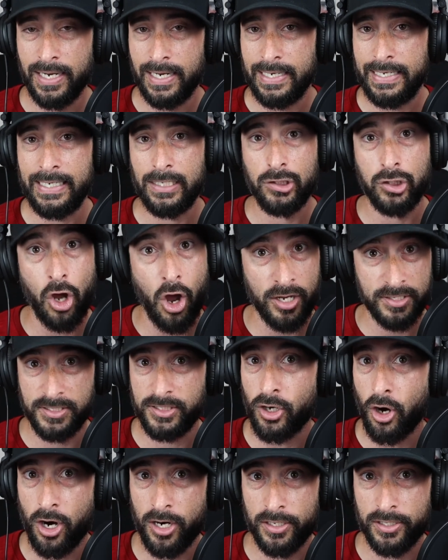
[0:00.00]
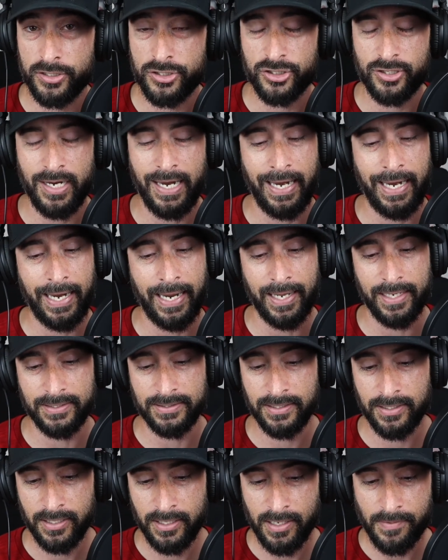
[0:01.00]
He lost yardage,
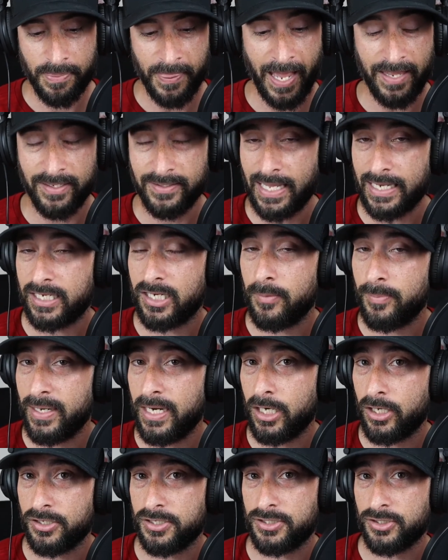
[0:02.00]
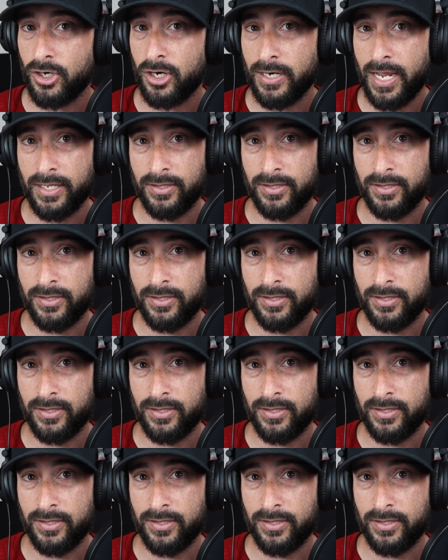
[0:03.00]
and I think that could be in concern.